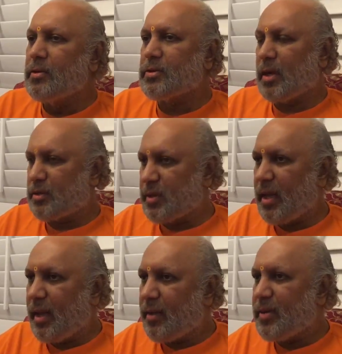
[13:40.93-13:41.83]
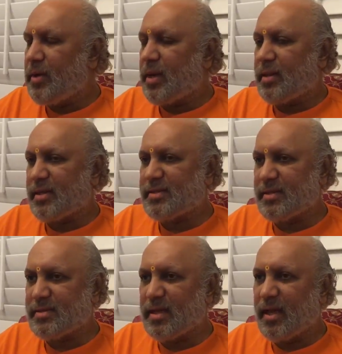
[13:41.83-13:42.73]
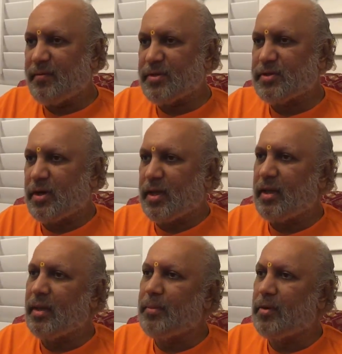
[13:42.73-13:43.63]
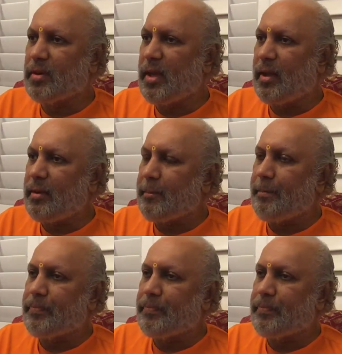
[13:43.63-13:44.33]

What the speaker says: So today, in another satsang, I was talking about that.